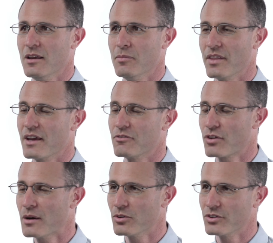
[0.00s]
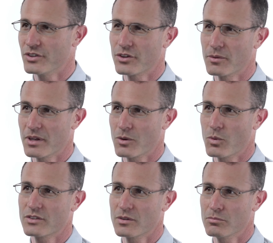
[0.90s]
but they have trouble determining
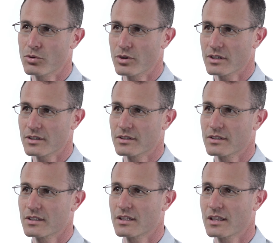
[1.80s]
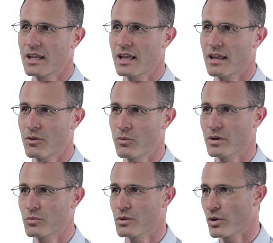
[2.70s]
what's important.
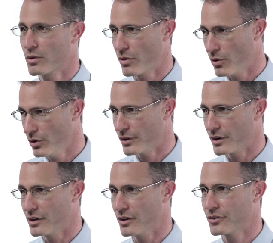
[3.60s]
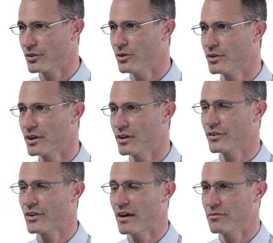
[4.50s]
When we work with older adults, older
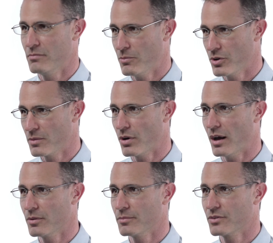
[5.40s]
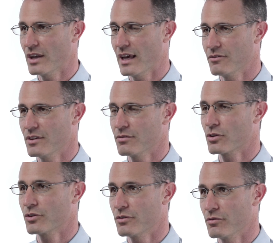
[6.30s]
adults have memory problems and have
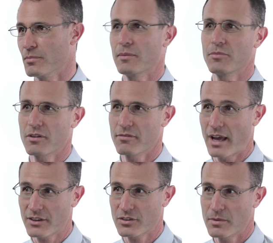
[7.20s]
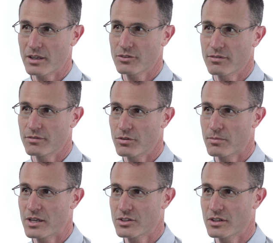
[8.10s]
difficulty remembering vast amounts of
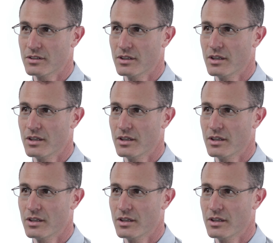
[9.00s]
information.